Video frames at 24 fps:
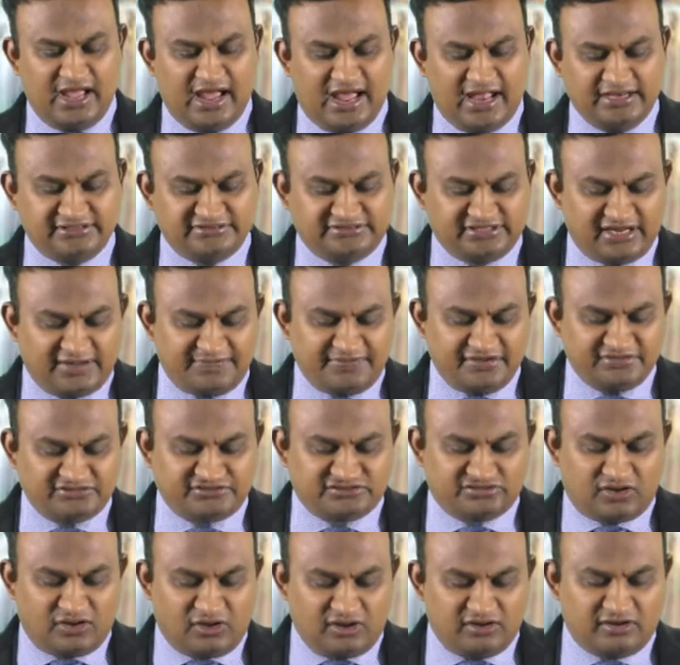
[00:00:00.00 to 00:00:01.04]
And
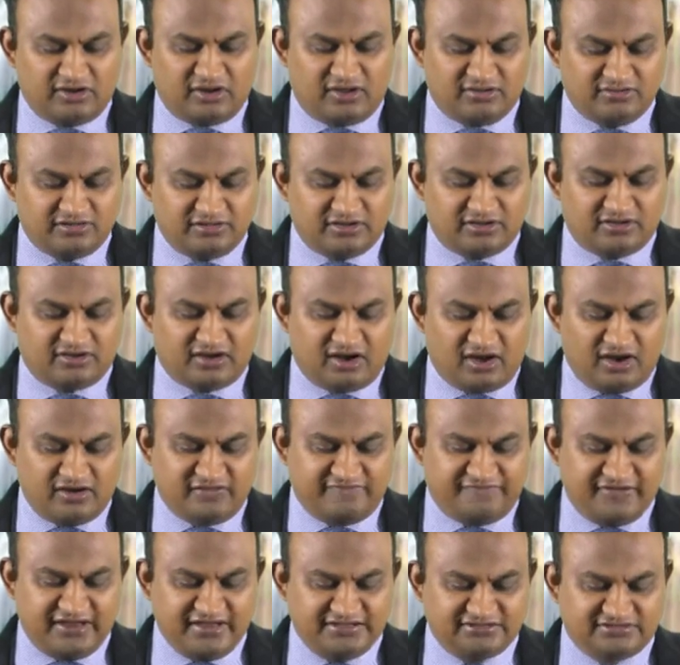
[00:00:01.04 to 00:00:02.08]
Jabez called on the God
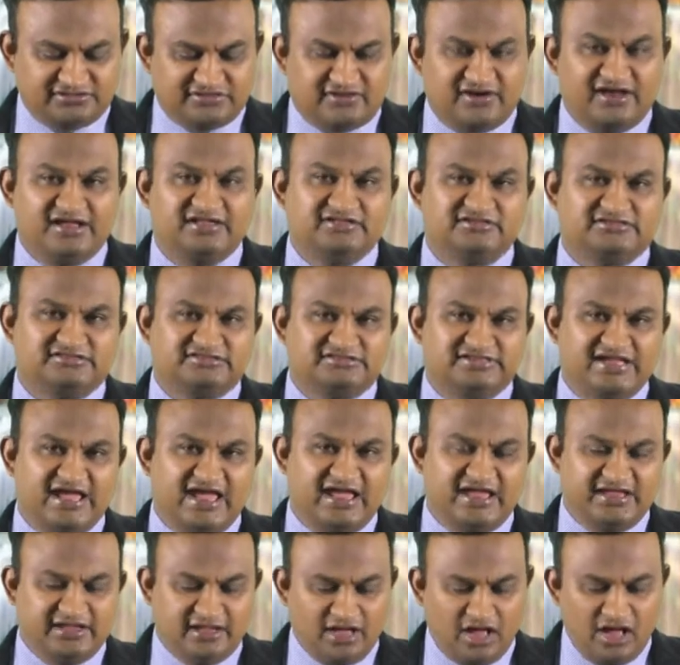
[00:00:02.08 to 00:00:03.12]
of Israel,
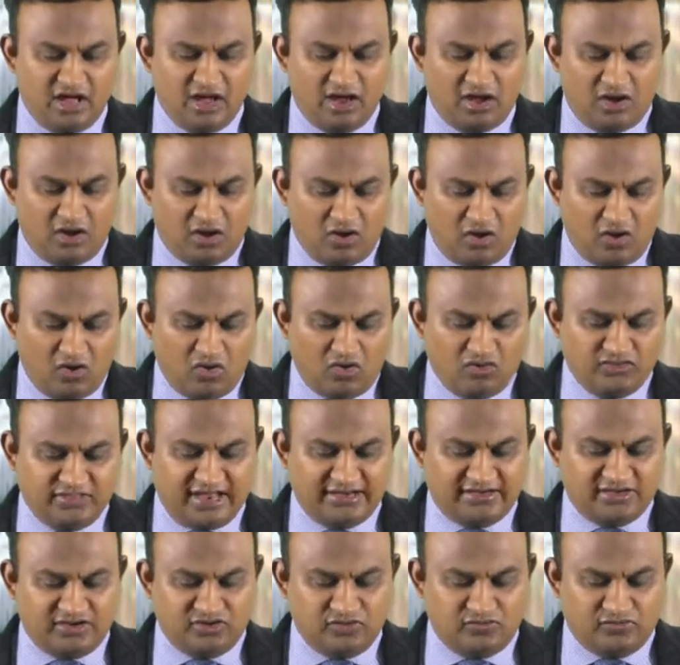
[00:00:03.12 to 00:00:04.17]
saying, "Oh,
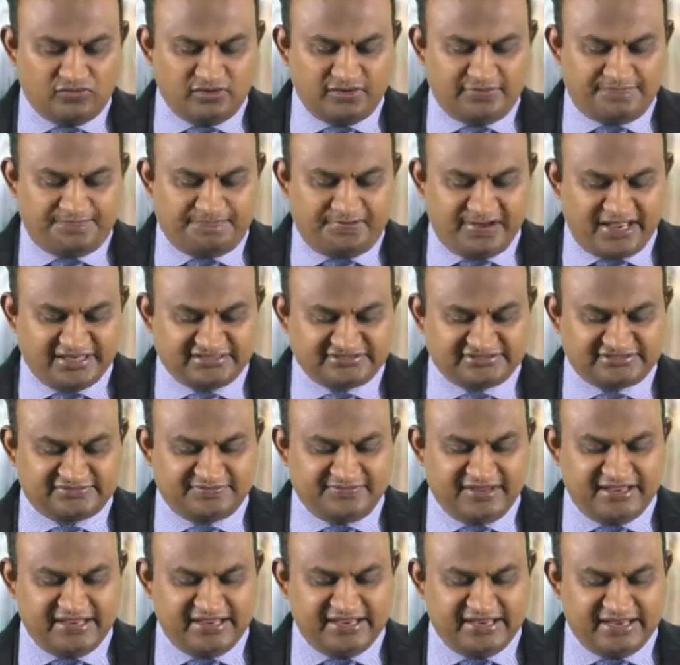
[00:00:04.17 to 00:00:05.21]
that you would bless
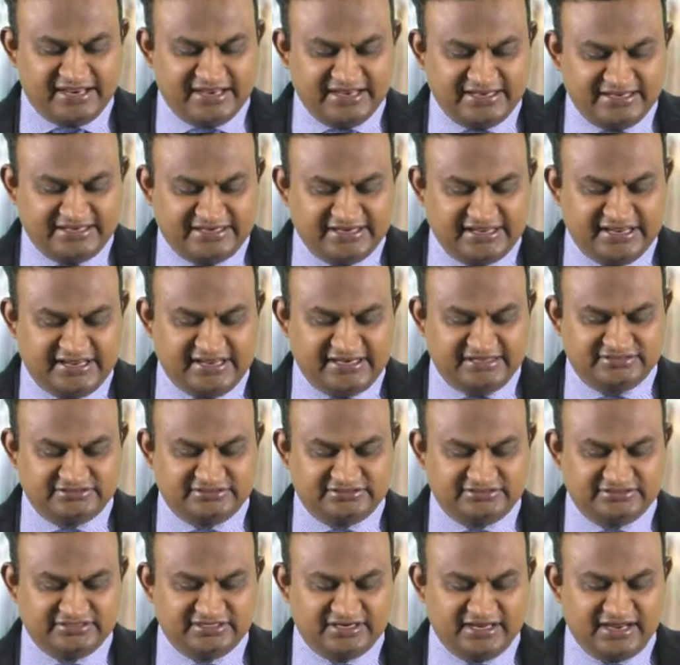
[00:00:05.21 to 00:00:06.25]
me indeed,
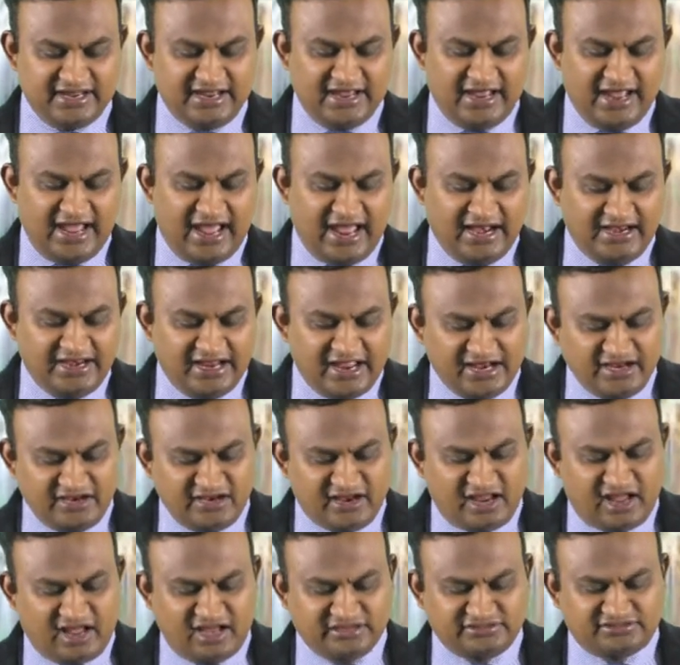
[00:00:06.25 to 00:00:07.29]
and
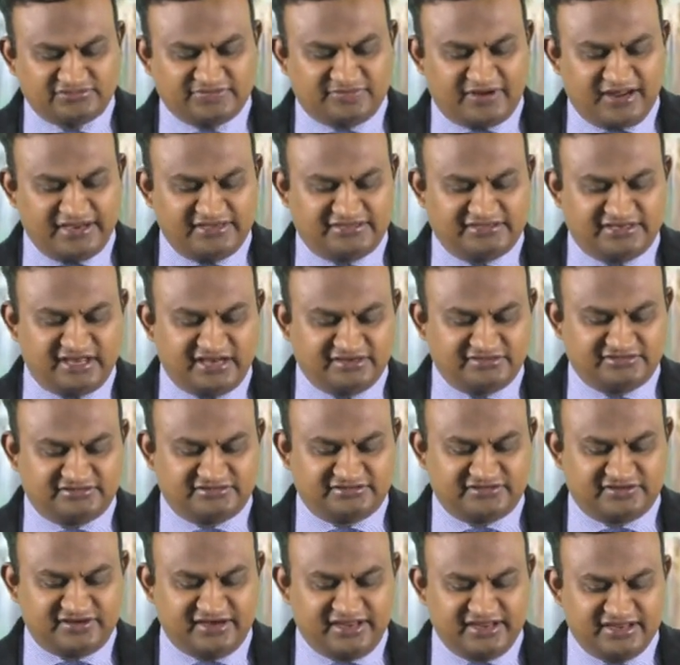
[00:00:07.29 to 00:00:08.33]
enlarge my
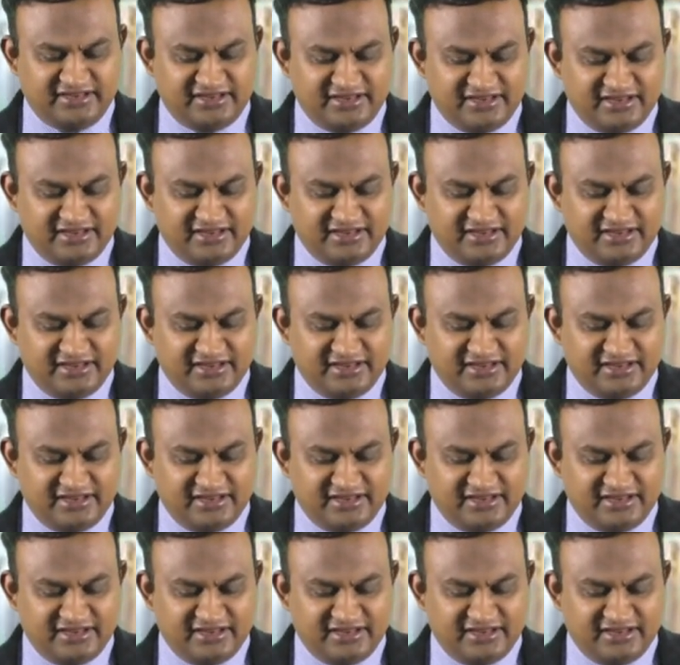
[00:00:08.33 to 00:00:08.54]
territory,